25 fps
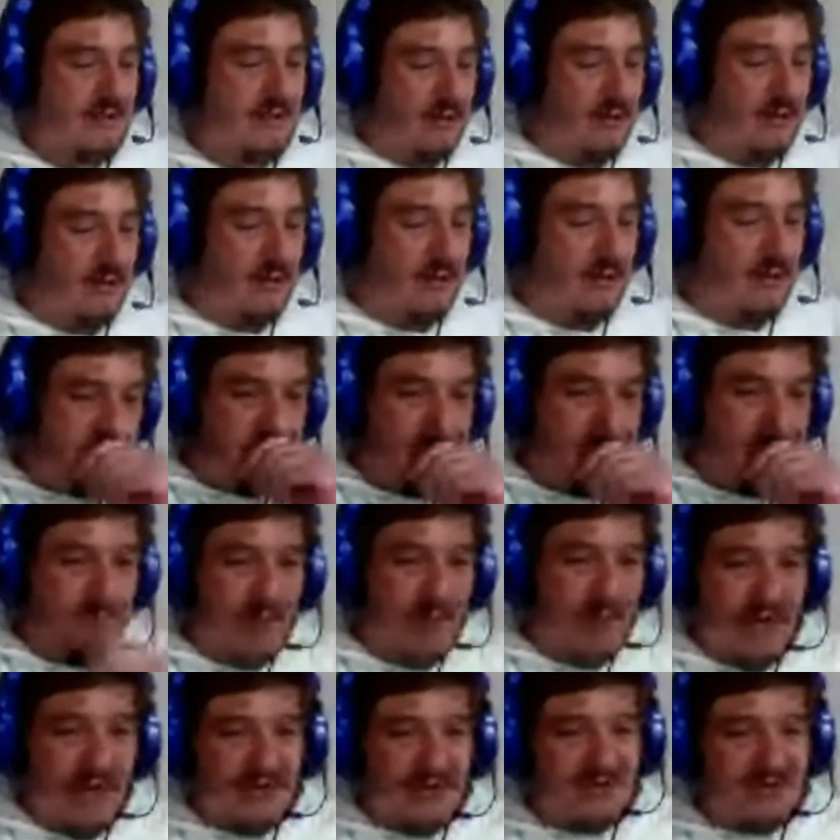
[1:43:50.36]

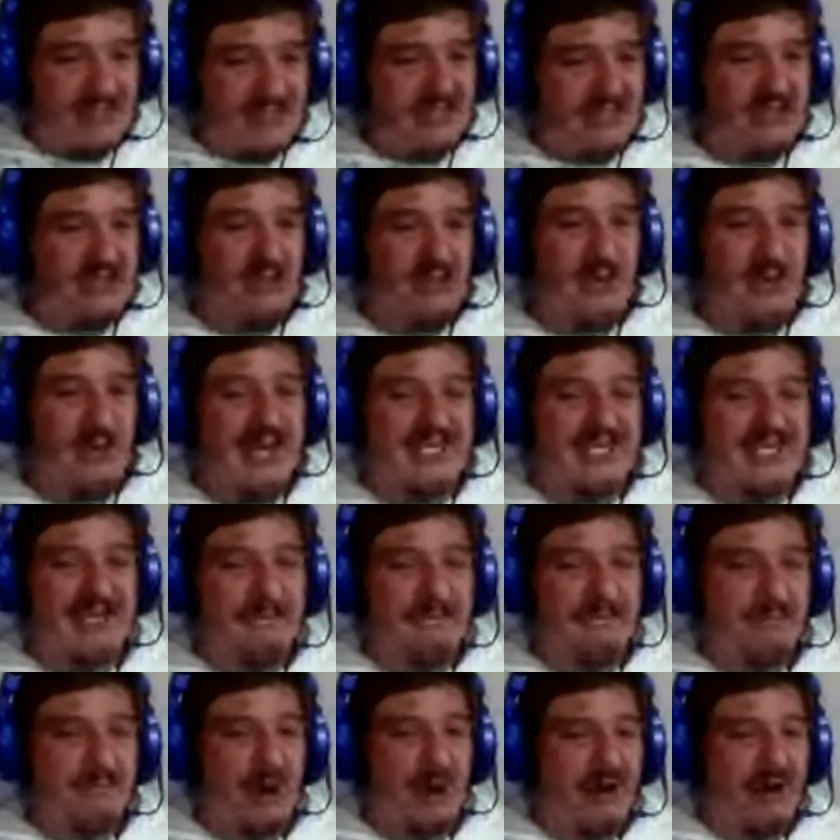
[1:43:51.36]
Penalty to the
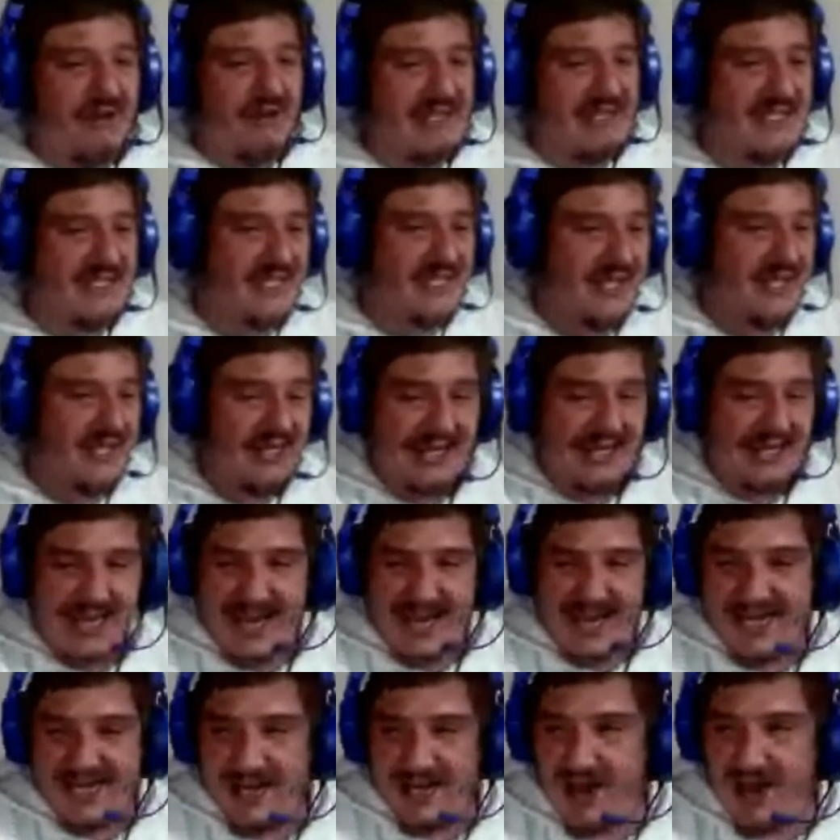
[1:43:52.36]
Western Province.
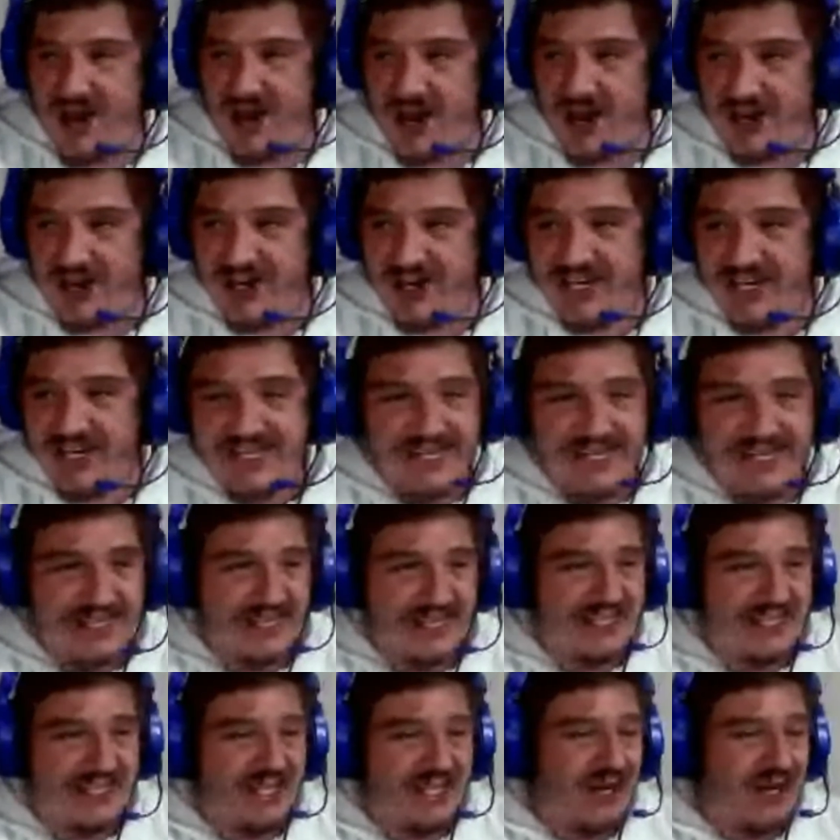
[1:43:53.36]
And they are going to
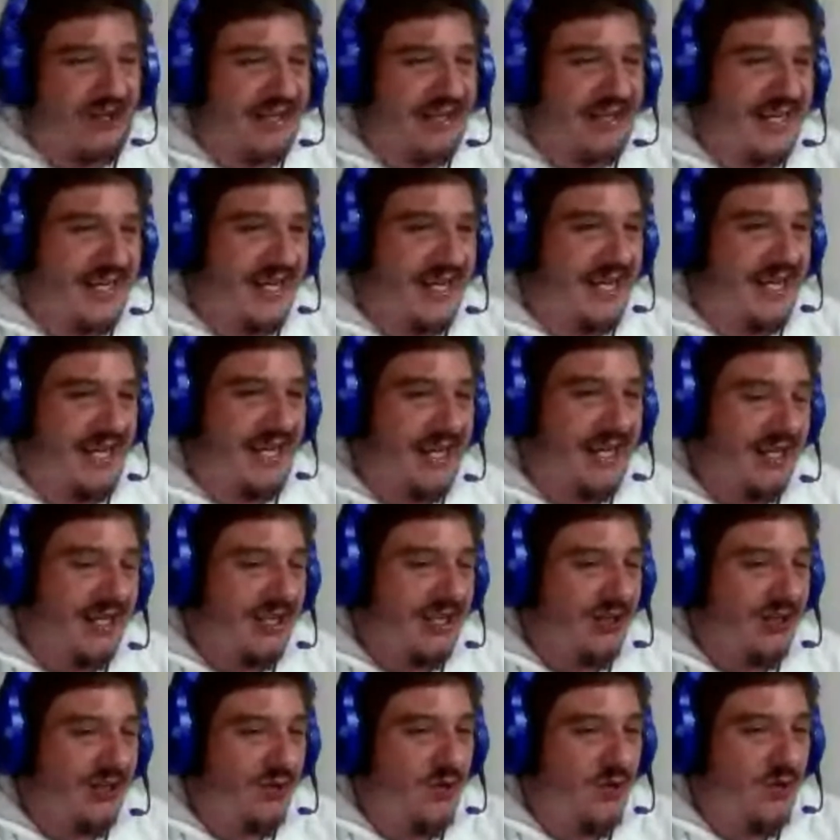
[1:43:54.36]
kick at goal here.
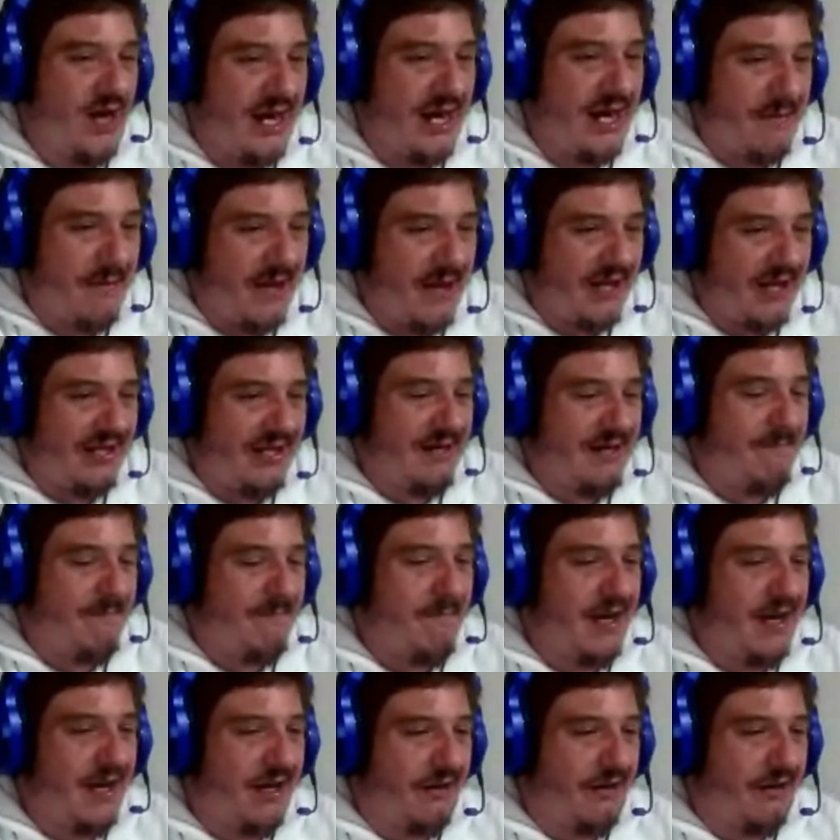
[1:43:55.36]
Runabout in the
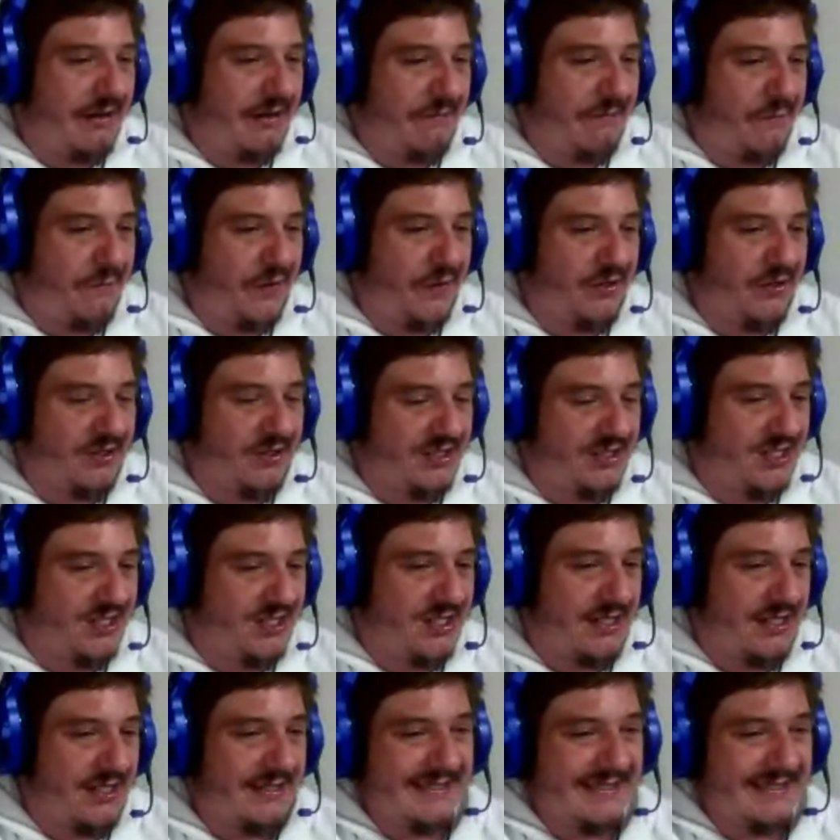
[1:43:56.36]
middle of the field.
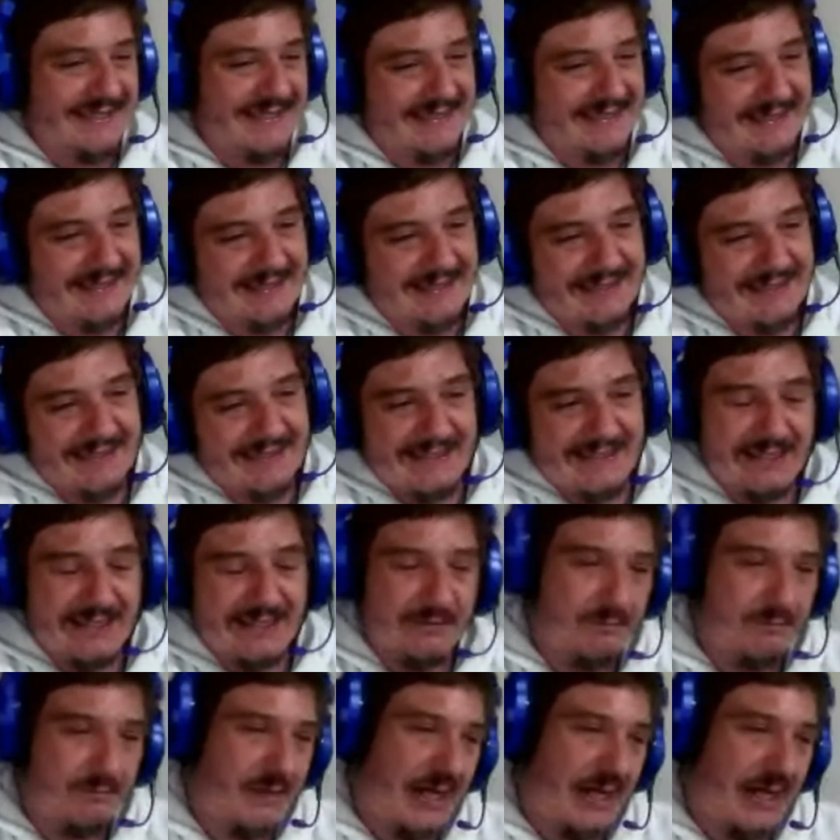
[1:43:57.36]

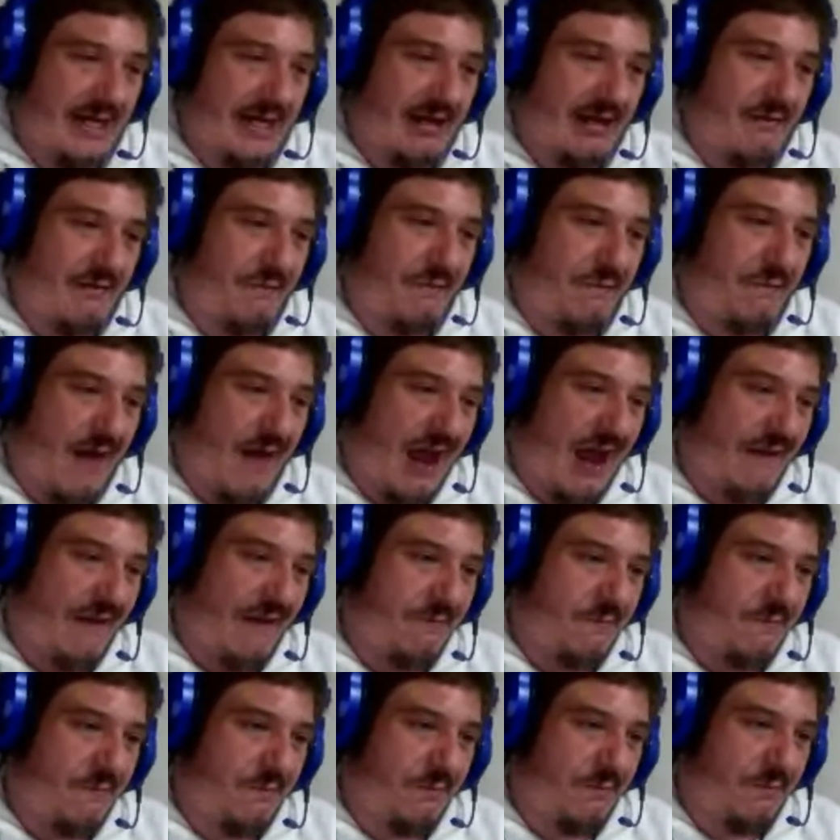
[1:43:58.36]
About
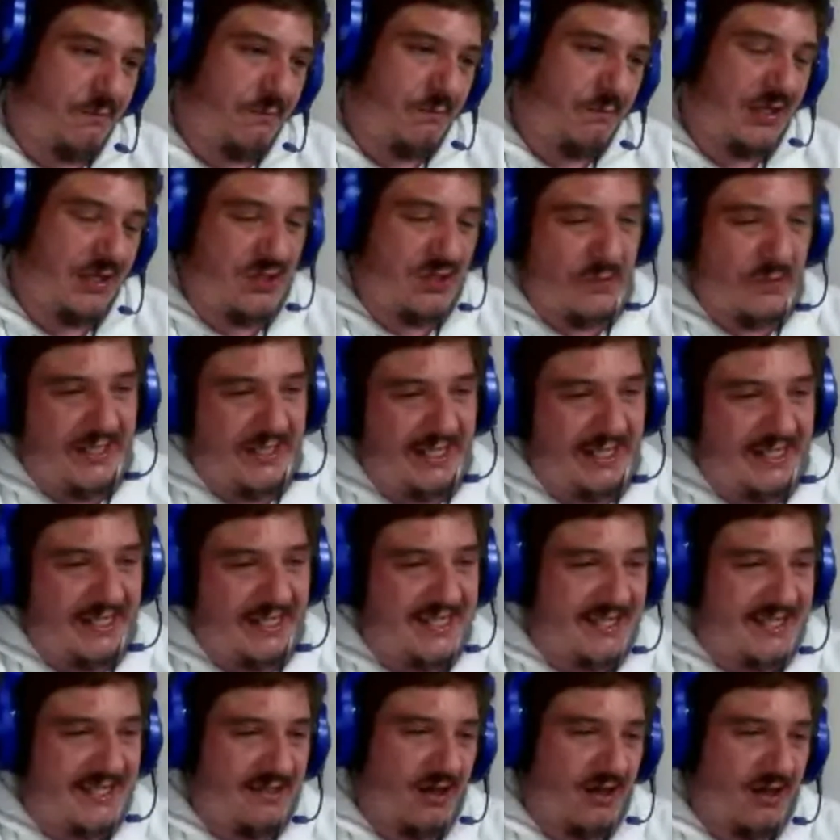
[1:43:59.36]
5 between
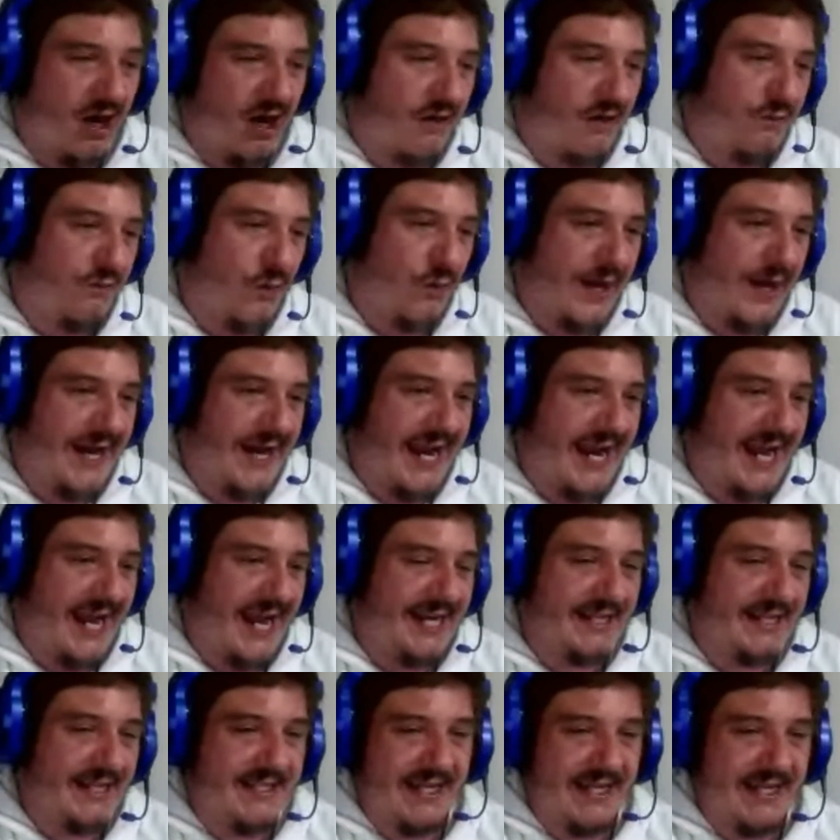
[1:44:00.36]
the halfway
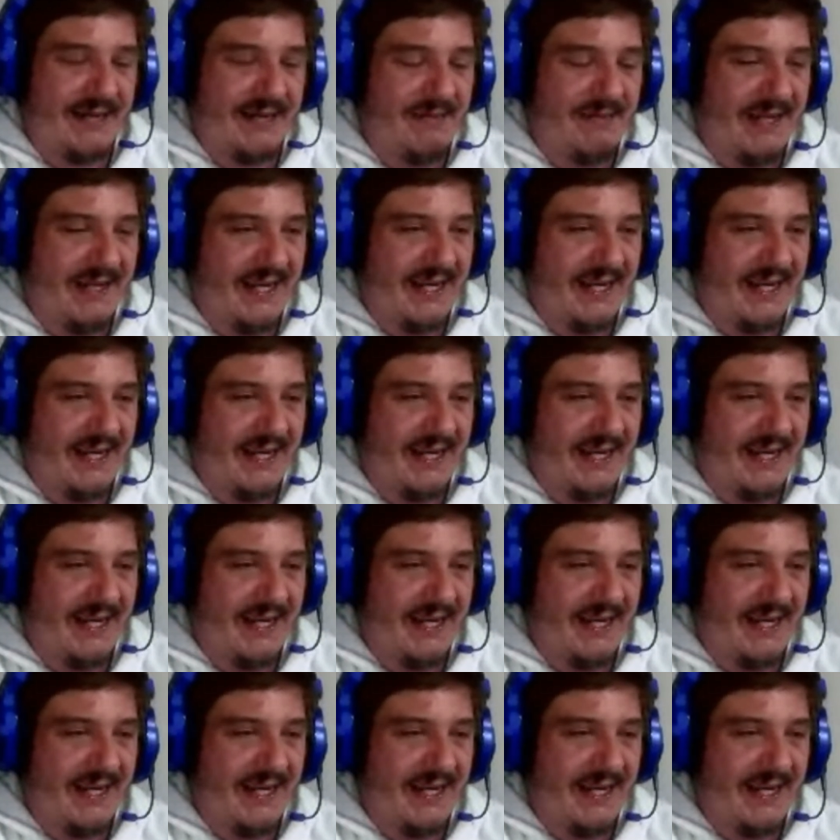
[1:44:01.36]
and the 10-meter